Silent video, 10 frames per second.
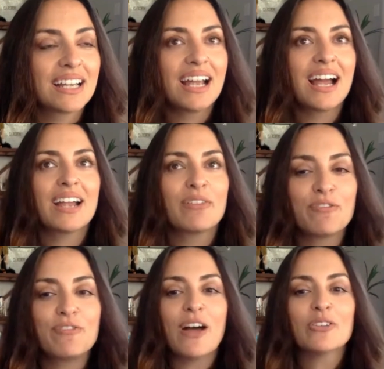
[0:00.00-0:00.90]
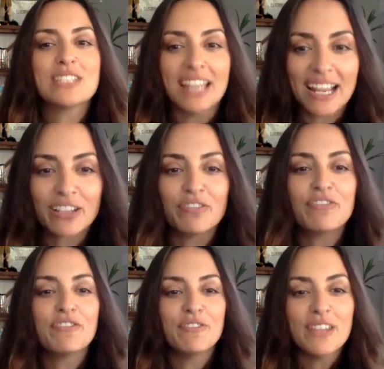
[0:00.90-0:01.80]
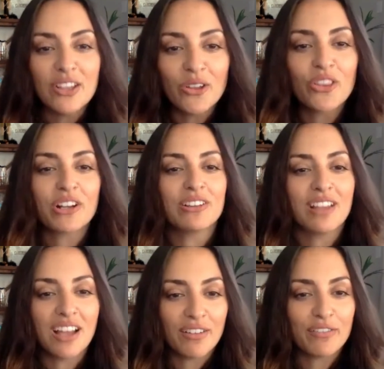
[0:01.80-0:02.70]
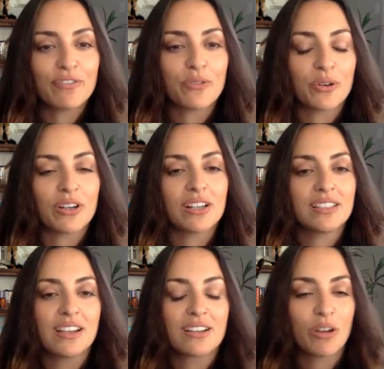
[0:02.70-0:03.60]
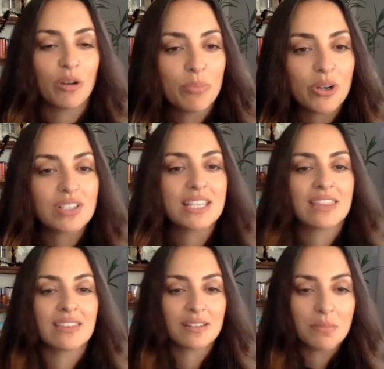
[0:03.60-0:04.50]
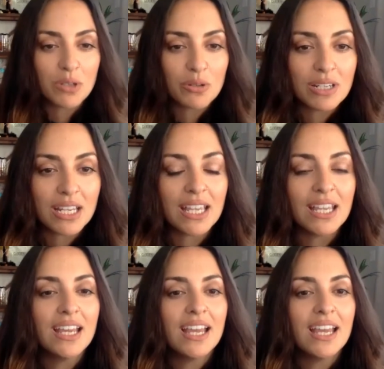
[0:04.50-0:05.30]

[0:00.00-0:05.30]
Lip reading: I felt it. I could feel their love for young adult books and the community.